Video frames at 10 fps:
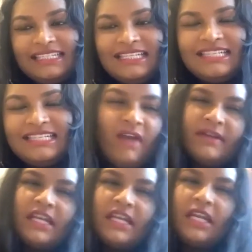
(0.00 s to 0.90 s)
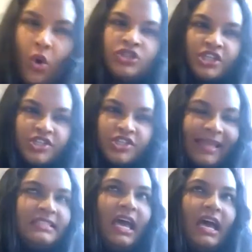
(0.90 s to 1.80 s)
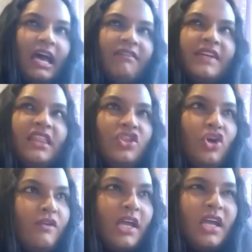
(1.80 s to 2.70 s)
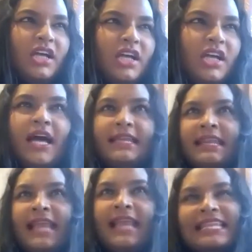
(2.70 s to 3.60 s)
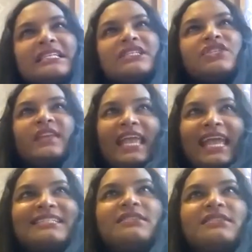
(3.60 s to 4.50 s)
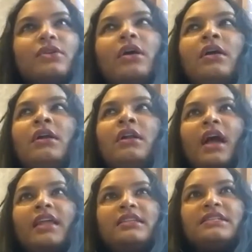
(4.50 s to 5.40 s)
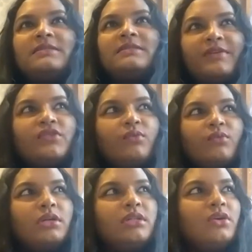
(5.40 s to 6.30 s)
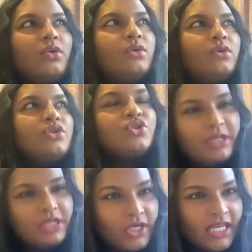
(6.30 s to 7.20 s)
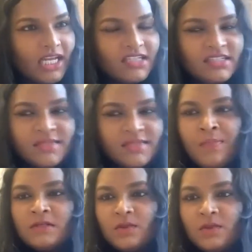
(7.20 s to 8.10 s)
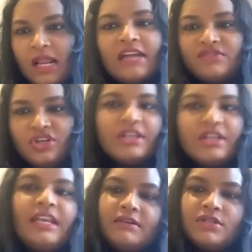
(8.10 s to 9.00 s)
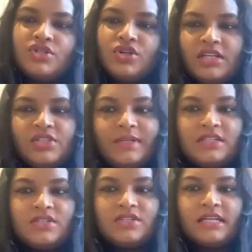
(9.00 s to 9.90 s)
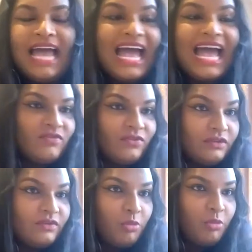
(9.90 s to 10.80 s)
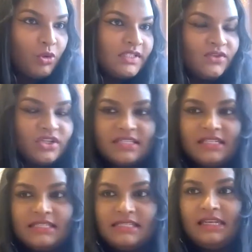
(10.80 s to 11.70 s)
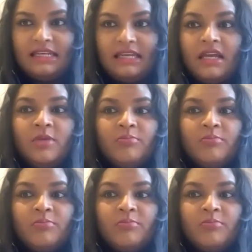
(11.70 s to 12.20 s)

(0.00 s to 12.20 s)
This is a very long judgment, a very thorough analysis of the case law and the spirit of what the court should be looking at. So what I've done here is try to extract a handful of the points for us to consider,